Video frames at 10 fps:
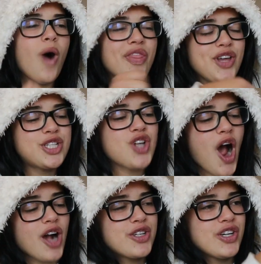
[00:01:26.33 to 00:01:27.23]
What the
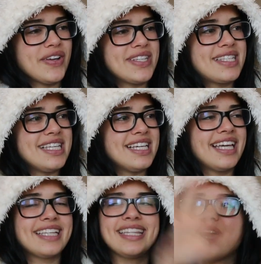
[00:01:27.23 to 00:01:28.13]
doctor is
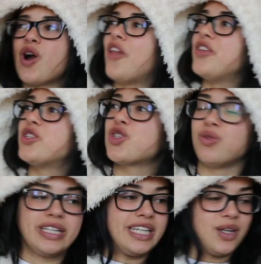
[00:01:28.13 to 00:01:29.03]
seeing, like on the
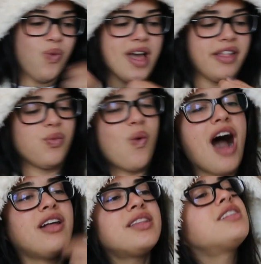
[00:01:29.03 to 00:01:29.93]
screen, while